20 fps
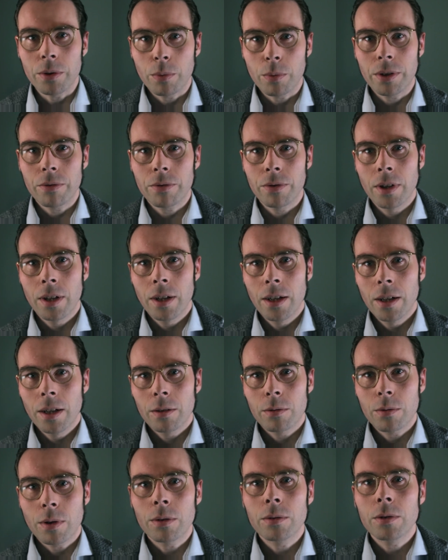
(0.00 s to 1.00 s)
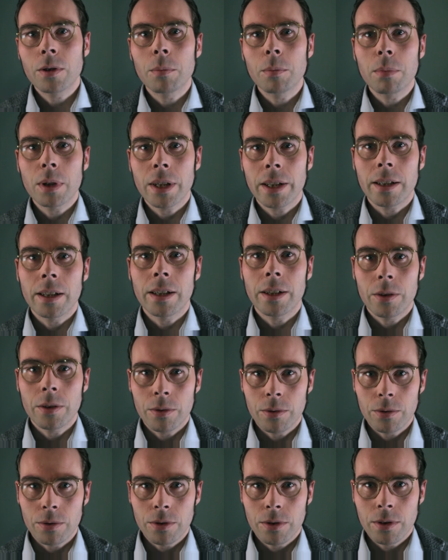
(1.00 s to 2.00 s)
we've grown completely
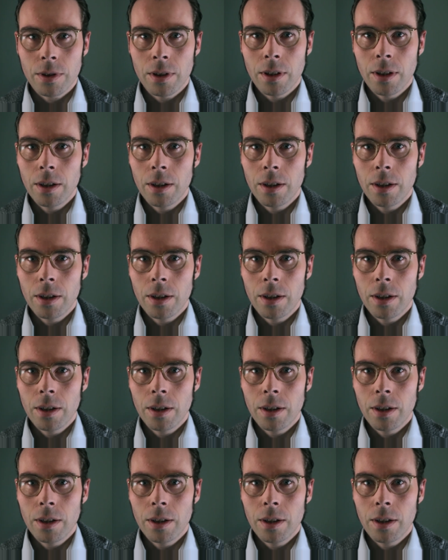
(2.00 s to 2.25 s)
used